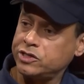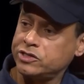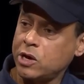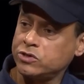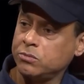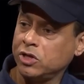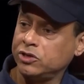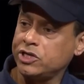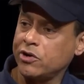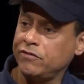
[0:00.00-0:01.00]
Since I was a
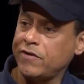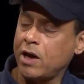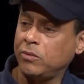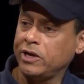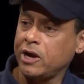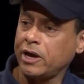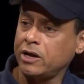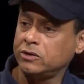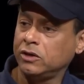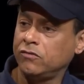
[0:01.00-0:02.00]
military family, I
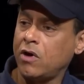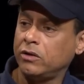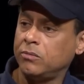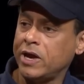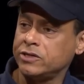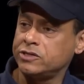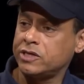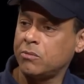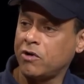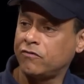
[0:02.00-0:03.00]
got to live on the bases
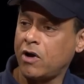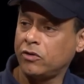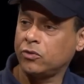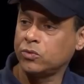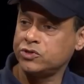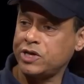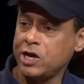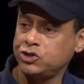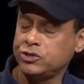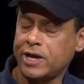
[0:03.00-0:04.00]
that my father was
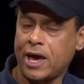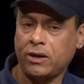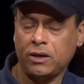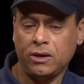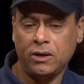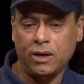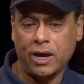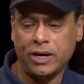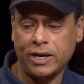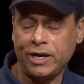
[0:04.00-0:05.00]
stationed at.
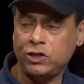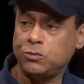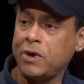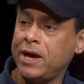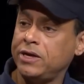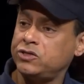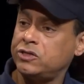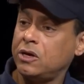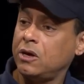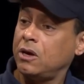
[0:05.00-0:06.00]
And at each
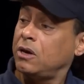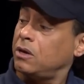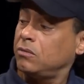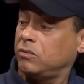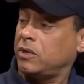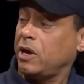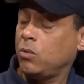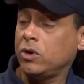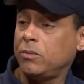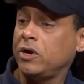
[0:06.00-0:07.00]
base, they
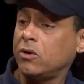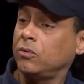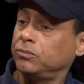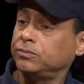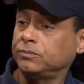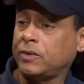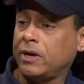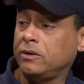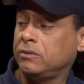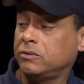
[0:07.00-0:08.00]
would appear.
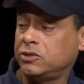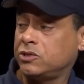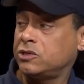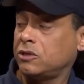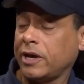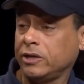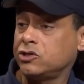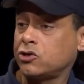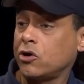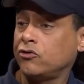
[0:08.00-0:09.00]
And just like in
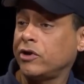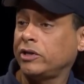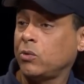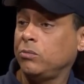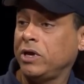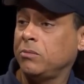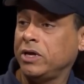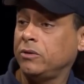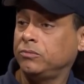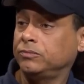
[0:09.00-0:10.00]
Star Trek, they would beam in.